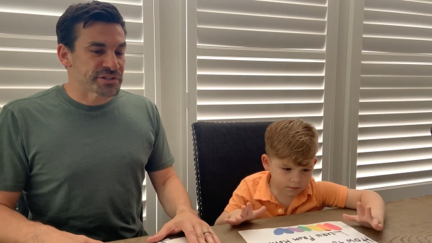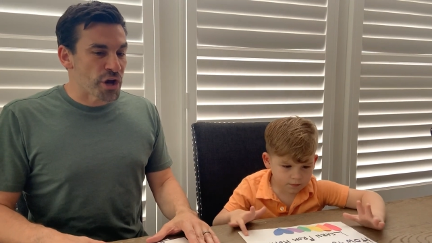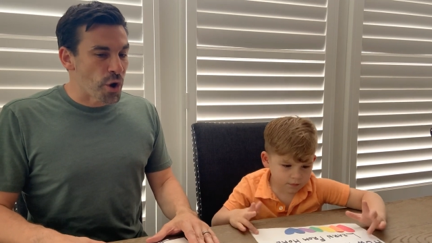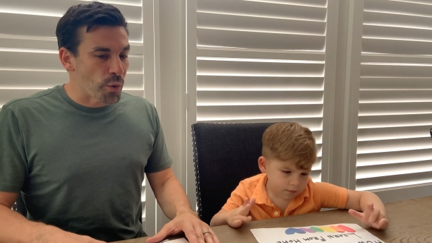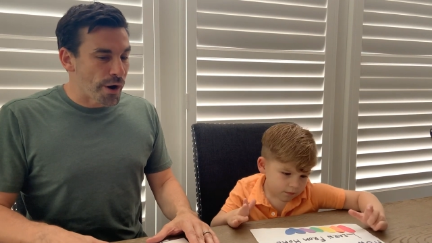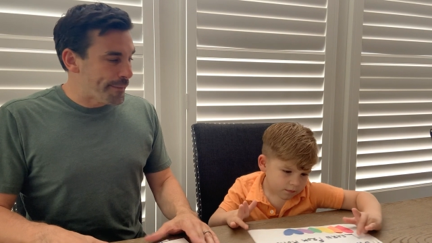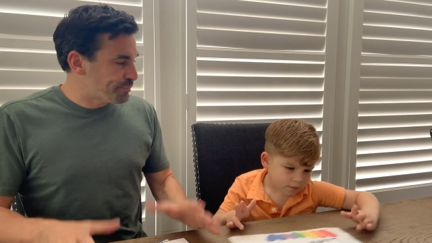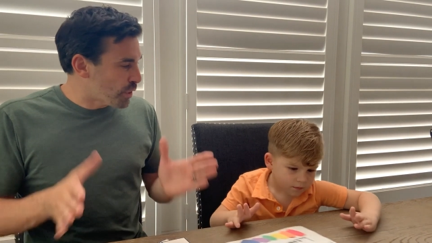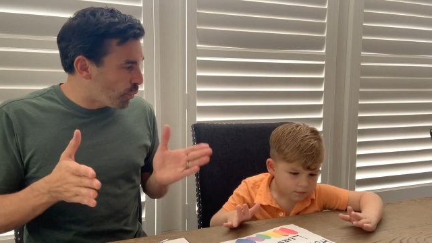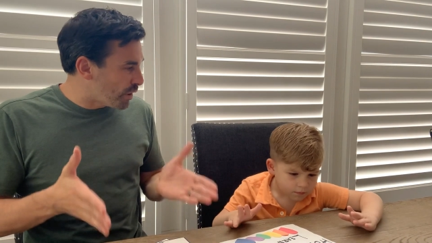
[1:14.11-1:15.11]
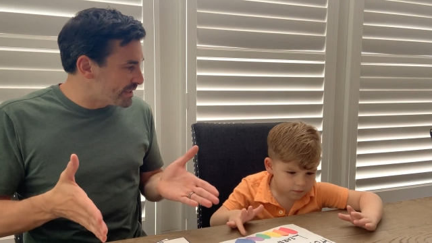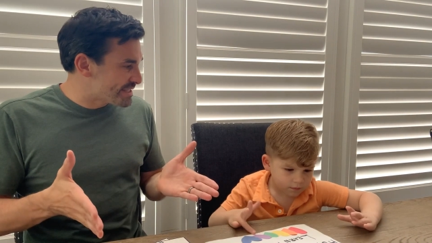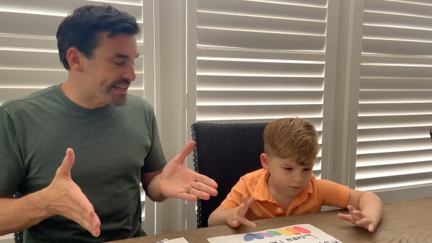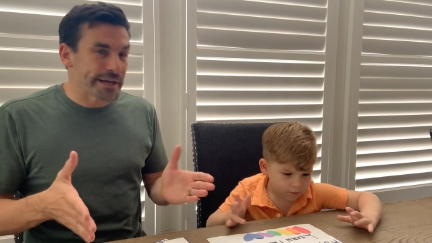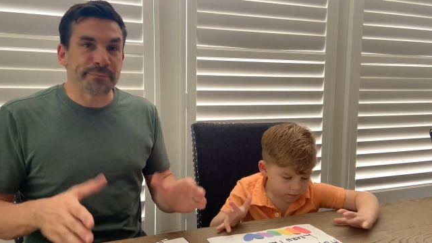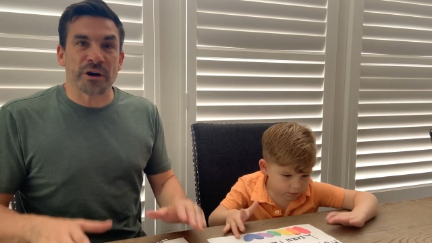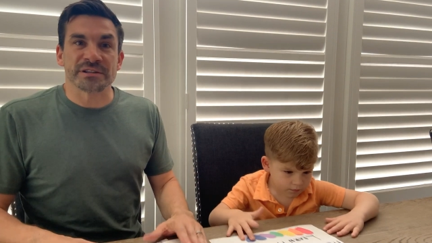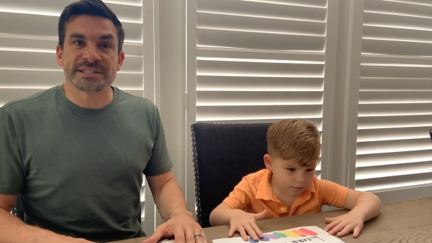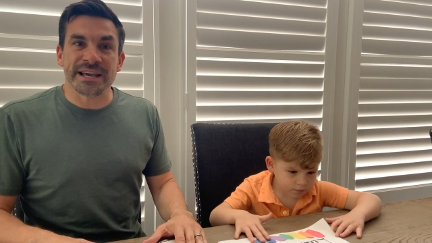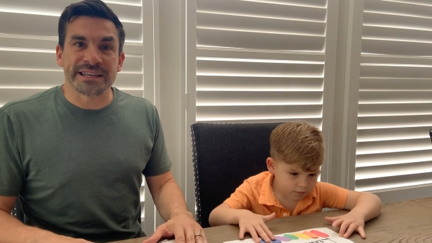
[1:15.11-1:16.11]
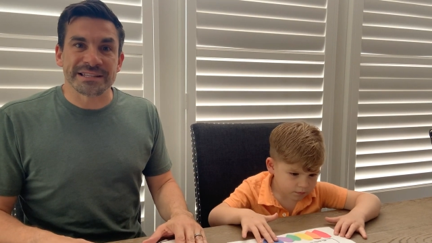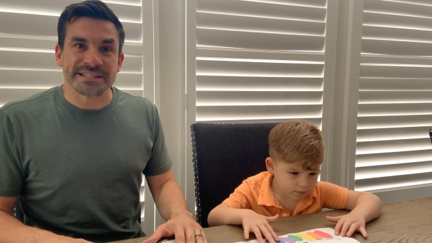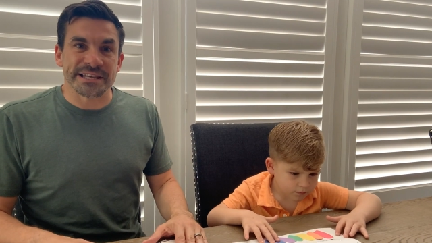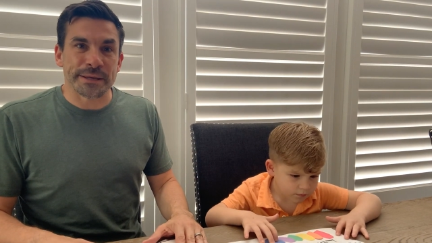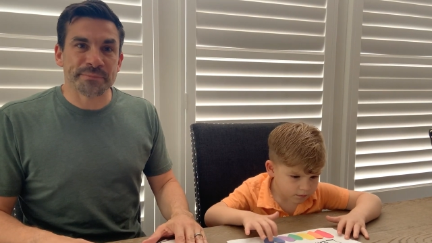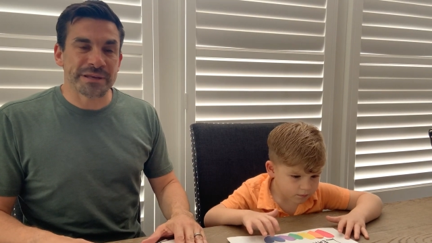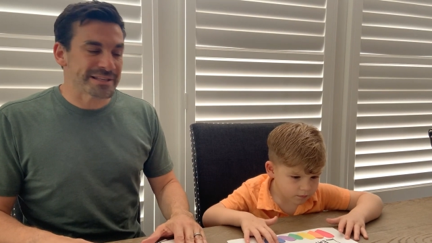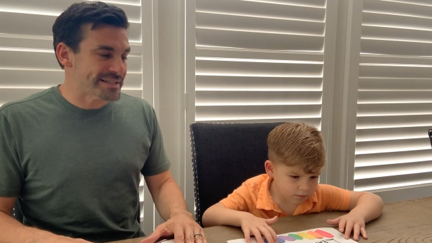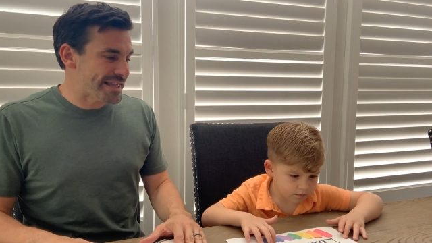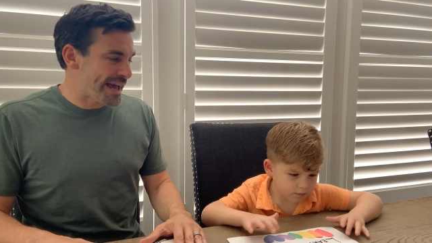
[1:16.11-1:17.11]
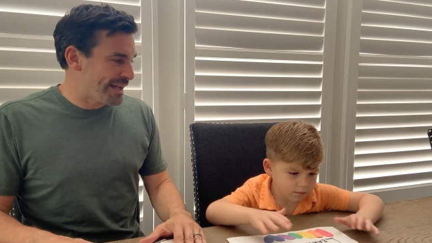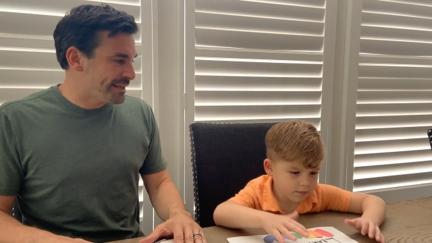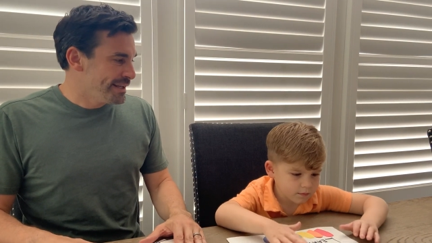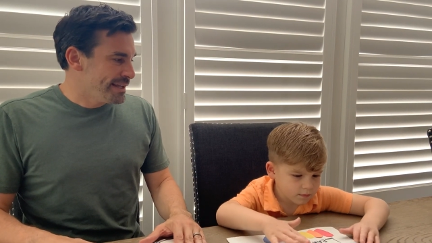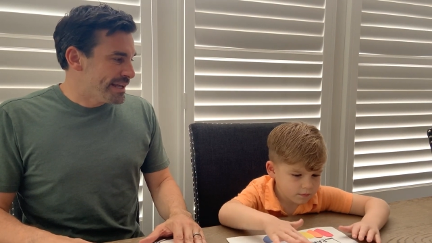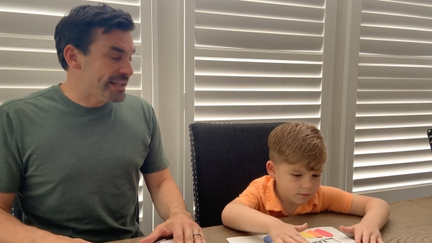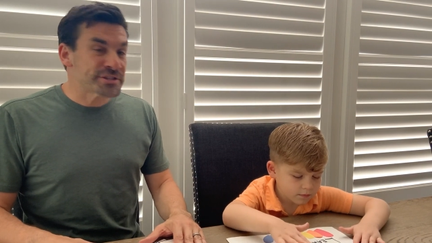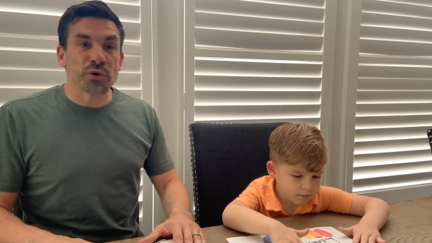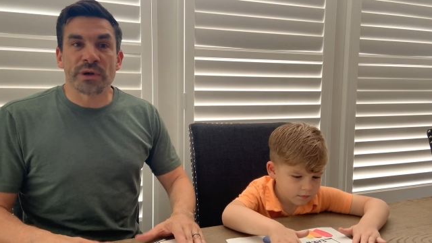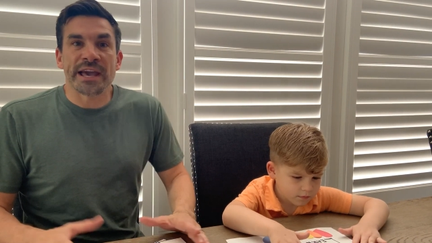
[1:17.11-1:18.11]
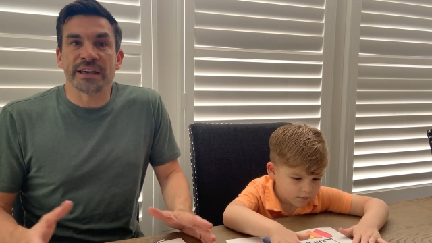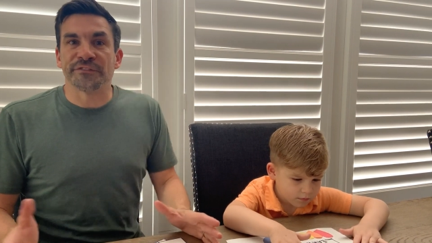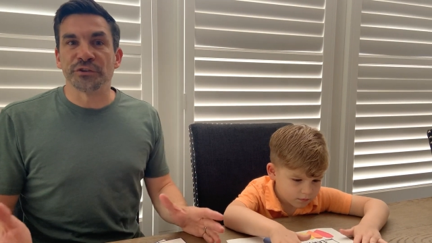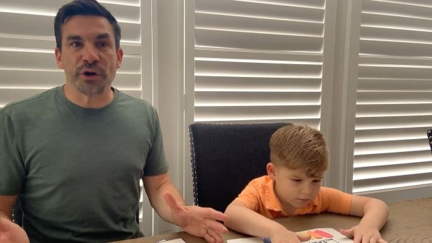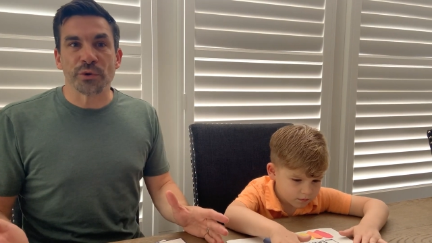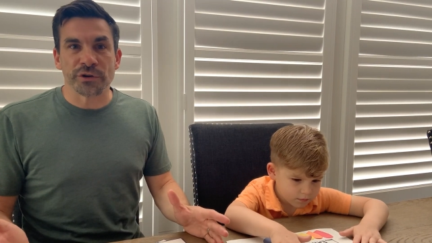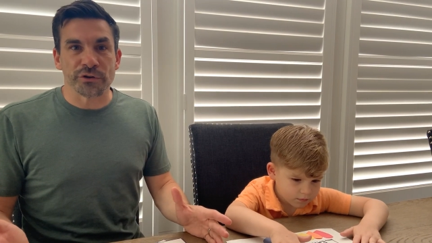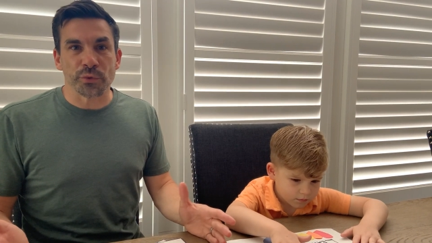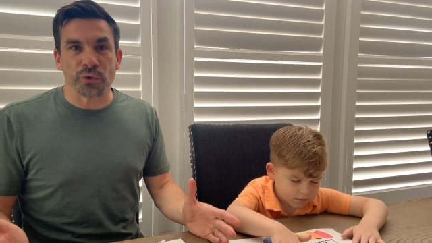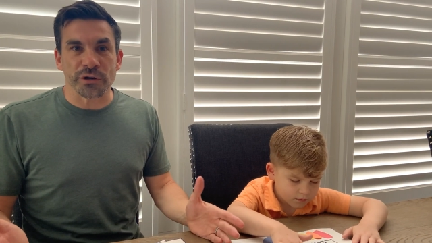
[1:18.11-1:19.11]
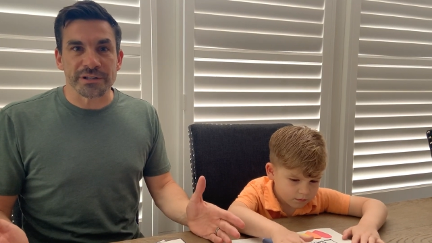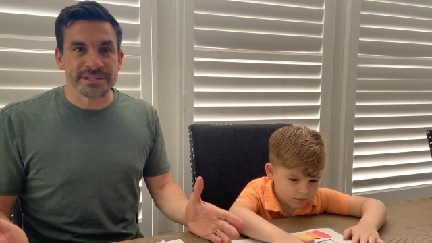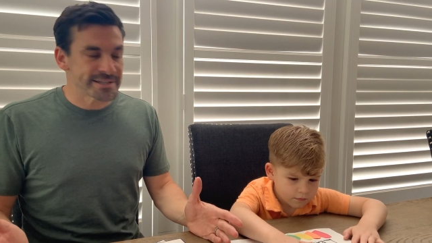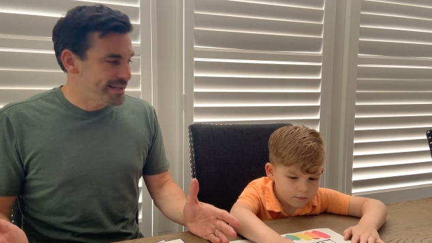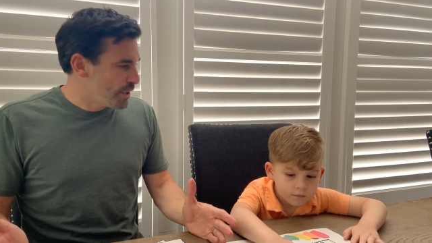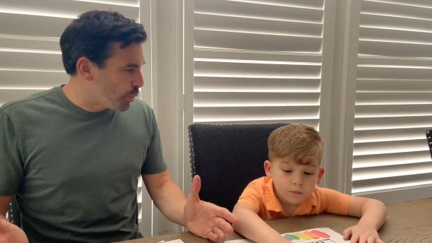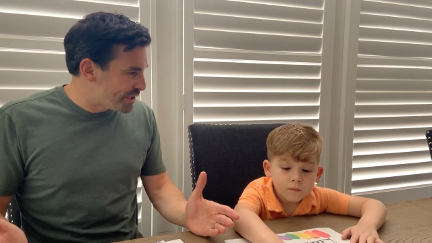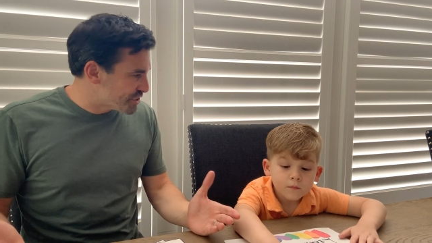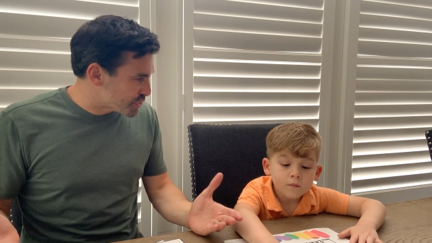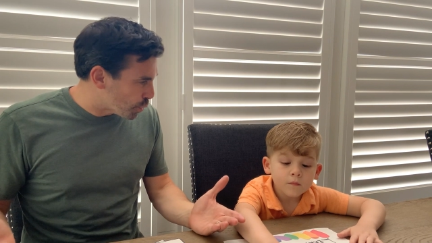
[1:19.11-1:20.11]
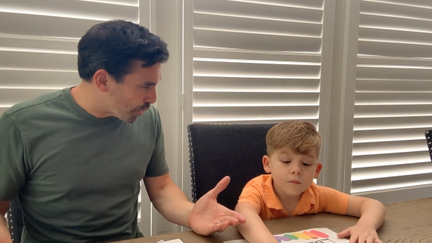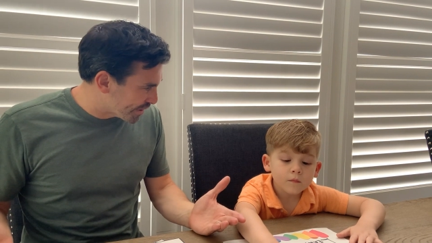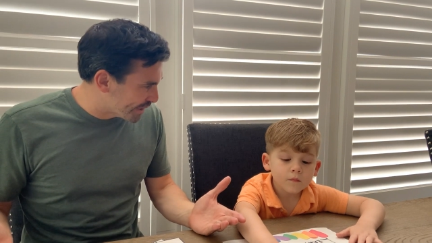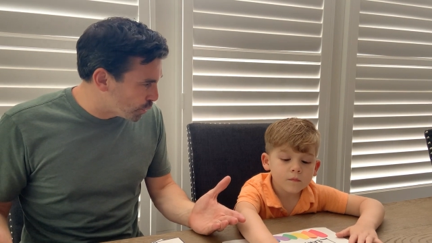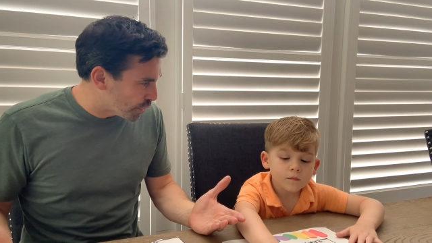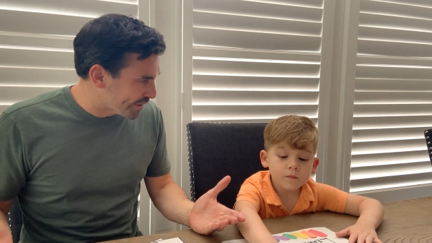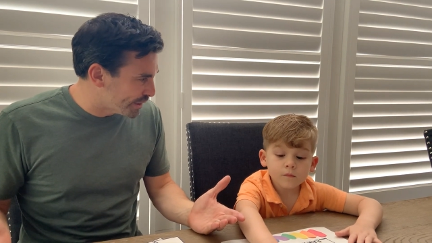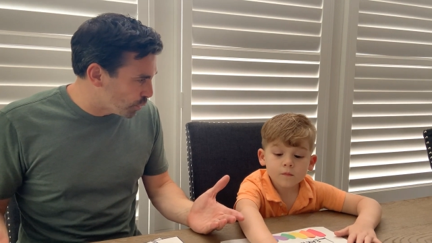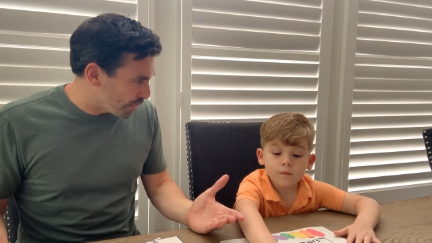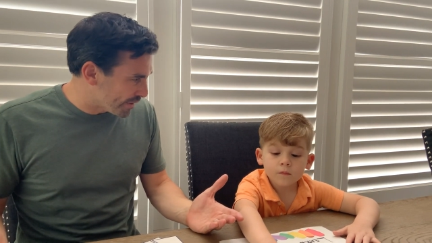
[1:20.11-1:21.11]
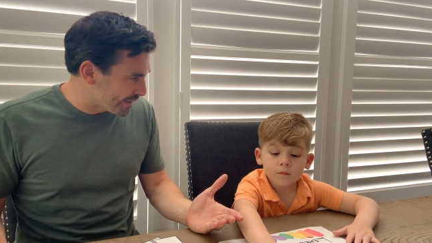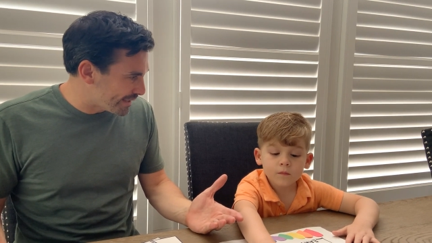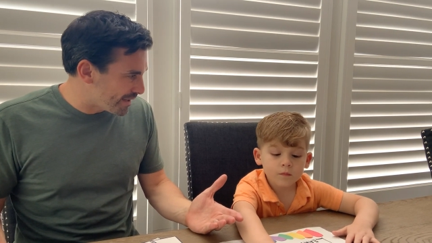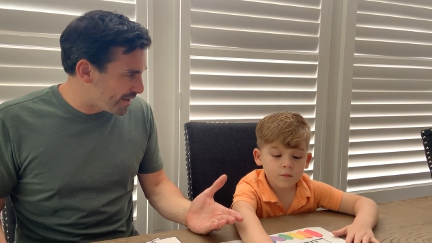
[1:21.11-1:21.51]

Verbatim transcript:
Speaker 1: So one tip, our second tip, is that it's okay if you don't know the words. We just work and work and work